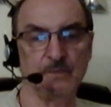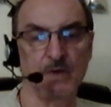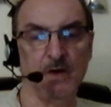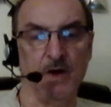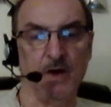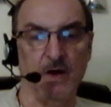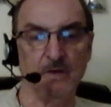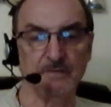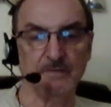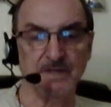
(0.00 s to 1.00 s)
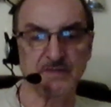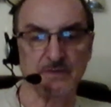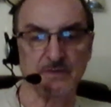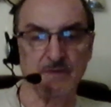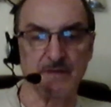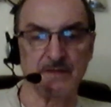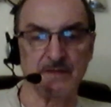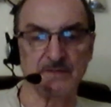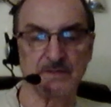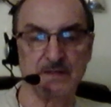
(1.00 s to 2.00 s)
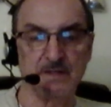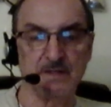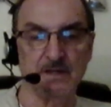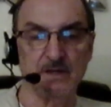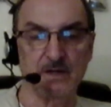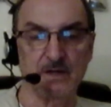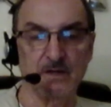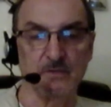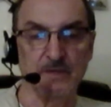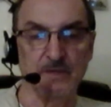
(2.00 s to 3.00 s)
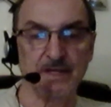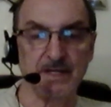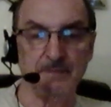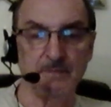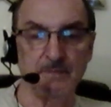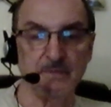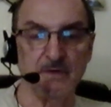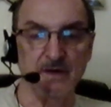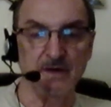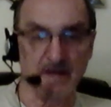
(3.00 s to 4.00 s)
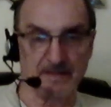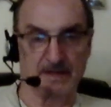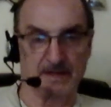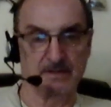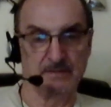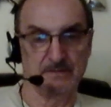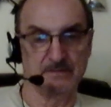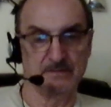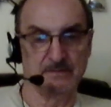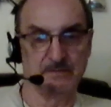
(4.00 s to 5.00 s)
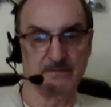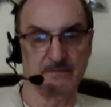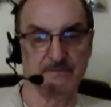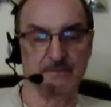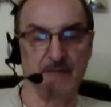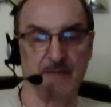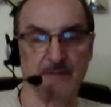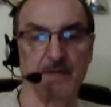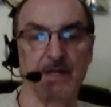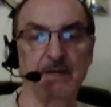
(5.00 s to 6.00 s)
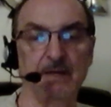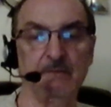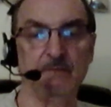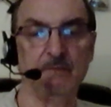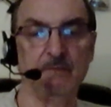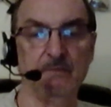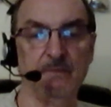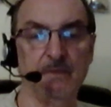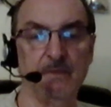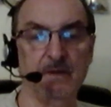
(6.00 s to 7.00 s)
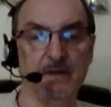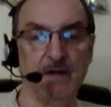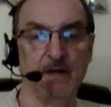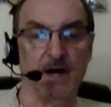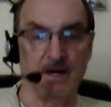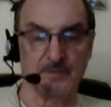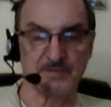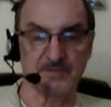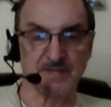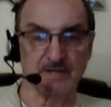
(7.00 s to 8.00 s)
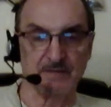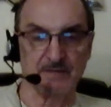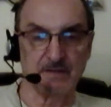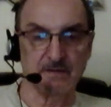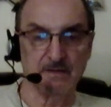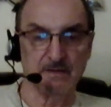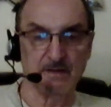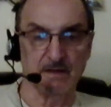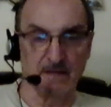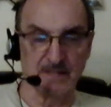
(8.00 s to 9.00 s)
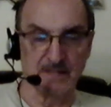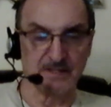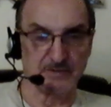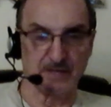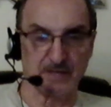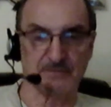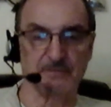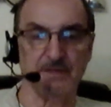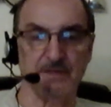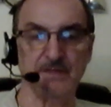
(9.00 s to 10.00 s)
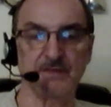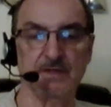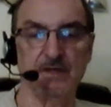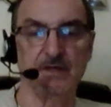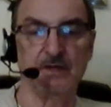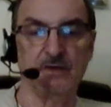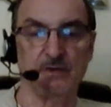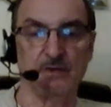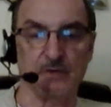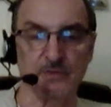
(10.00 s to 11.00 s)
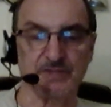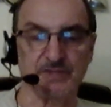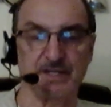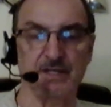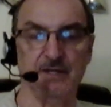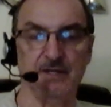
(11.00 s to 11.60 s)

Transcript: All of these 3 methods, we keep nothing from that money. 100% of it, less the transfer fees, goes to Kenya